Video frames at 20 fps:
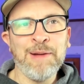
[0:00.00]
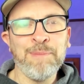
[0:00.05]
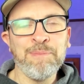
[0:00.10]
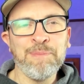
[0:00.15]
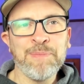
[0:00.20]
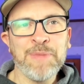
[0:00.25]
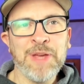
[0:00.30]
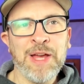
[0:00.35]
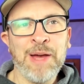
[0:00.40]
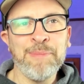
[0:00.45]

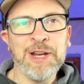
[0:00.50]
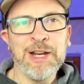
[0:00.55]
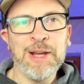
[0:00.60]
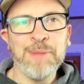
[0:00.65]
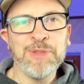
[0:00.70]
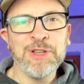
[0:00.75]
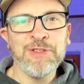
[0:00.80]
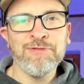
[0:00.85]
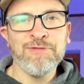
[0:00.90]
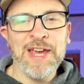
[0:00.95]
coming
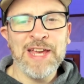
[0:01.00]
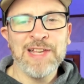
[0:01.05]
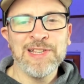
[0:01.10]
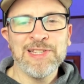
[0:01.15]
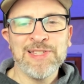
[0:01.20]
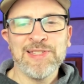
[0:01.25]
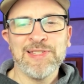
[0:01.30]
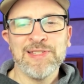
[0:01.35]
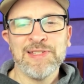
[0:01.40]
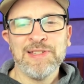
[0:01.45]
up to
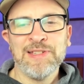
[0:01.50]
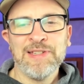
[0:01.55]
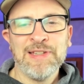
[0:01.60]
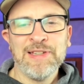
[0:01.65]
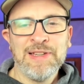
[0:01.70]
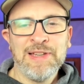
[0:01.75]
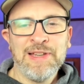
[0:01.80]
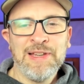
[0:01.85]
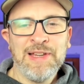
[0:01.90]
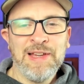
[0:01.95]
face
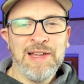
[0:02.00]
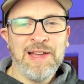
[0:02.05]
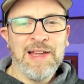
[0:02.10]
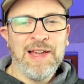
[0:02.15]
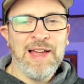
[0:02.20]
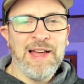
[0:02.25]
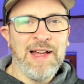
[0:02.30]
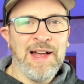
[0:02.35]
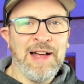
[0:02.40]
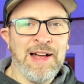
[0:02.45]

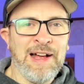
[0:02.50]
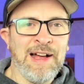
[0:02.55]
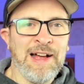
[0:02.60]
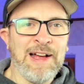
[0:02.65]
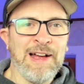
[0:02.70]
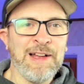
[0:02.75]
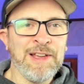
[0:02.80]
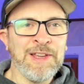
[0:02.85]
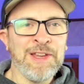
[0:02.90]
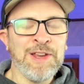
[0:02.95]

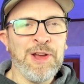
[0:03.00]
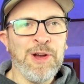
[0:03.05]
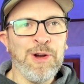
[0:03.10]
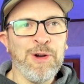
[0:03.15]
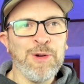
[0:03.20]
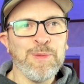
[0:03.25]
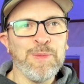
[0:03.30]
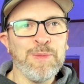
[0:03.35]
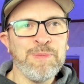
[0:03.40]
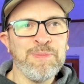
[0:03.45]
uh, you
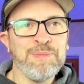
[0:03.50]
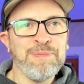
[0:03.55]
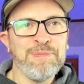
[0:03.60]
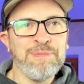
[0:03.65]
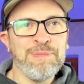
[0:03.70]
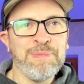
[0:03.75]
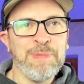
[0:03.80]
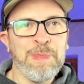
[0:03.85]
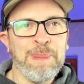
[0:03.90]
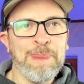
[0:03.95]
know
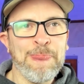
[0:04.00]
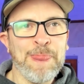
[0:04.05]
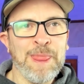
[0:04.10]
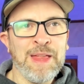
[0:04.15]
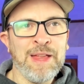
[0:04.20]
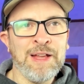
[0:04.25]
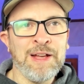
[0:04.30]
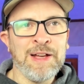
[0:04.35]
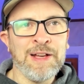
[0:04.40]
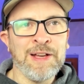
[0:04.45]

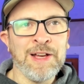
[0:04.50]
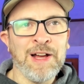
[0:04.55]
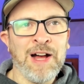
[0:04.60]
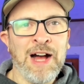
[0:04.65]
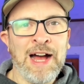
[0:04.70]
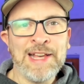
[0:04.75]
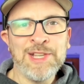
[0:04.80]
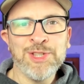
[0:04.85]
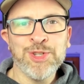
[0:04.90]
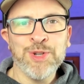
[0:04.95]
a
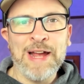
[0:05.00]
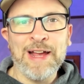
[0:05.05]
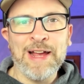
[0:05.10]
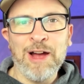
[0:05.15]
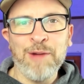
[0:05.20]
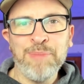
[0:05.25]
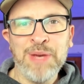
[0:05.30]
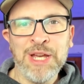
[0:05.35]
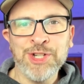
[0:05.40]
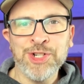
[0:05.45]
high
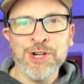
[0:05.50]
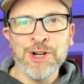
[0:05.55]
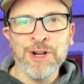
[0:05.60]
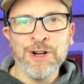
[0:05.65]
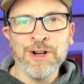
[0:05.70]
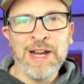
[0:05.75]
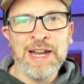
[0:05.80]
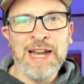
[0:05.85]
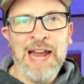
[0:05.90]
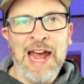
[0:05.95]
strikeout
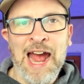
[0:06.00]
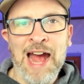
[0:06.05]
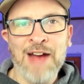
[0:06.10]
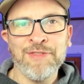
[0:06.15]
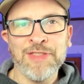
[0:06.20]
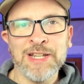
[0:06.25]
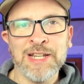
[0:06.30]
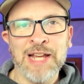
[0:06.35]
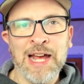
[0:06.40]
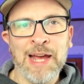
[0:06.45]
pitcher, and half
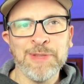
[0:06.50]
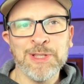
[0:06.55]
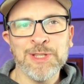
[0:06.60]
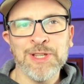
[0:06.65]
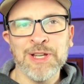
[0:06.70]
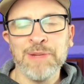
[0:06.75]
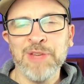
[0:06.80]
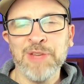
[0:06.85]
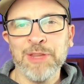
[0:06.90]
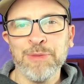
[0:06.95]
the time it's
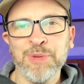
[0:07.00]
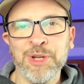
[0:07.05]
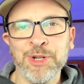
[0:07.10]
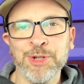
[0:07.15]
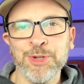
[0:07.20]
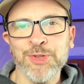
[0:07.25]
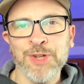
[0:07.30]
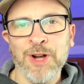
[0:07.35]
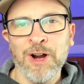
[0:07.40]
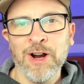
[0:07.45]
going to be on the
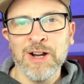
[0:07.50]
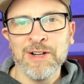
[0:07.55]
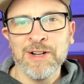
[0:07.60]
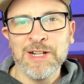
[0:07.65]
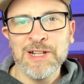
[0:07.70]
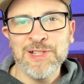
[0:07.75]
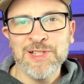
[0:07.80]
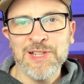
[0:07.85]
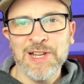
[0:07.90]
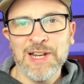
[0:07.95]
pitcher's card, and
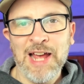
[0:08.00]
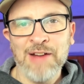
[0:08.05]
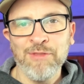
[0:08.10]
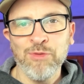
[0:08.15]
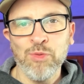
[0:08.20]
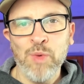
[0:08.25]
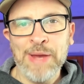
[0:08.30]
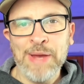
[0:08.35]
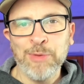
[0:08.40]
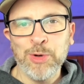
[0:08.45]
he's going to have
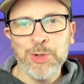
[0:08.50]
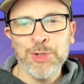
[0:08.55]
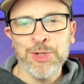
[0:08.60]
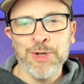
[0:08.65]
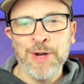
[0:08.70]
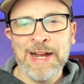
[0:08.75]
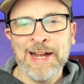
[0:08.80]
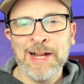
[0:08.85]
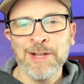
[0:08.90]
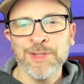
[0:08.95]
way more
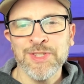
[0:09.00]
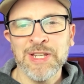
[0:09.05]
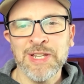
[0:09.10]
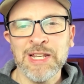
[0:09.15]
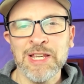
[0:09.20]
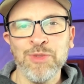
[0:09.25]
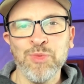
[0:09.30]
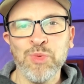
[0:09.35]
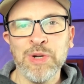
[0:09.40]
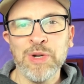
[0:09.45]
strikeouts than
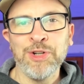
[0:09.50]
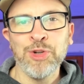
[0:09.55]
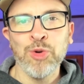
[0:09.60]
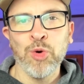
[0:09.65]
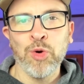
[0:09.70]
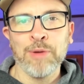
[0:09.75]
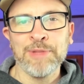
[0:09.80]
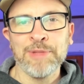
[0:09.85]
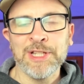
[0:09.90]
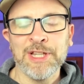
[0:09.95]
he would
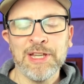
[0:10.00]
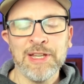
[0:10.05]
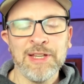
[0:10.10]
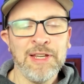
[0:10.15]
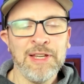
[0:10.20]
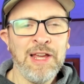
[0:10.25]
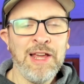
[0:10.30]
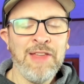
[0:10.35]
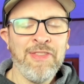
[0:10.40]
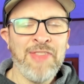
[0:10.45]
normally.
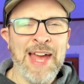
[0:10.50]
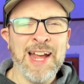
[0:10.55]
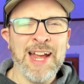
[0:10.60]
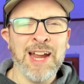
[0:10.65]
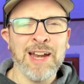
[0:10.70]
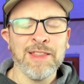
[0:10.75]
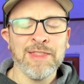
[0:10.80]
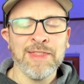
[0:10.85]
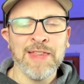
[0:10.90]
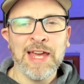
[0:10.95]
That
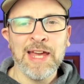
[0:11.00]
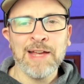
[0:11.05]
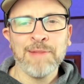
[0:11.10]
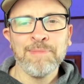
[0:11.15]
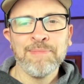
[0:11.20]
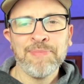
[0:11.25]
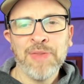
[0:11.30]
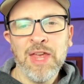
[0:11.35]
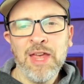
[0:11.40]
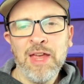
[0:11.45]
kind of thing.
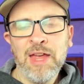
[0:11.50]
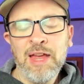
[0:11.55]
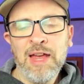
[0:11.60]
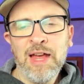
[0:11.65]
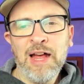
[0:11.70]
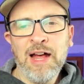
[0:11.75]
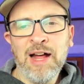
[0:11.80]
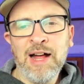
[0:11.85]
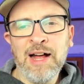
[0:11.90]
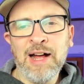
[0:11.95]

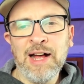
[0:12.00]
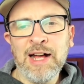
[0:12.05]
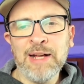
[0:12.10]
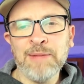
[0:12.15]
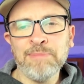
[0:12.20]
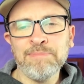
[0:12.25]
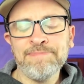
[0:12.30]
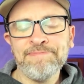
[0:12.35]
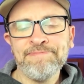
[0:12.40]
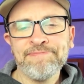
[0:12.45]
Um,